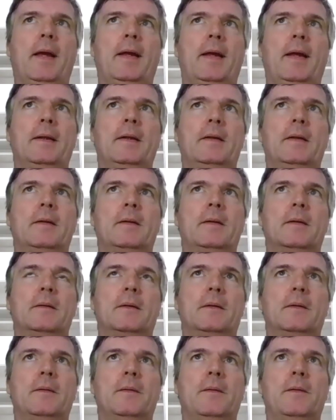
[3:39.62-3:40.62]
And
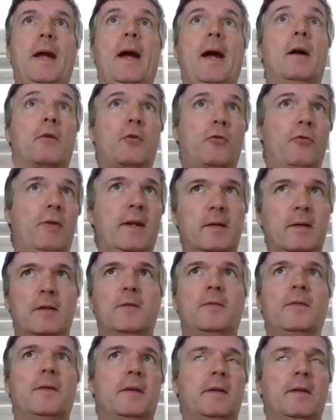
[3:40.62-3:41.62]
they are
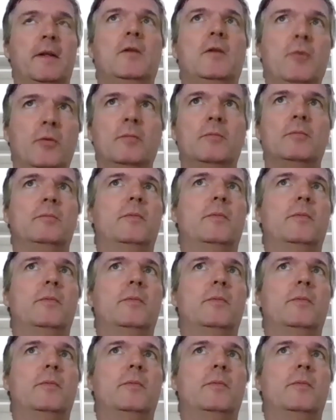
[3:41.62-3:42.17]
creative, and then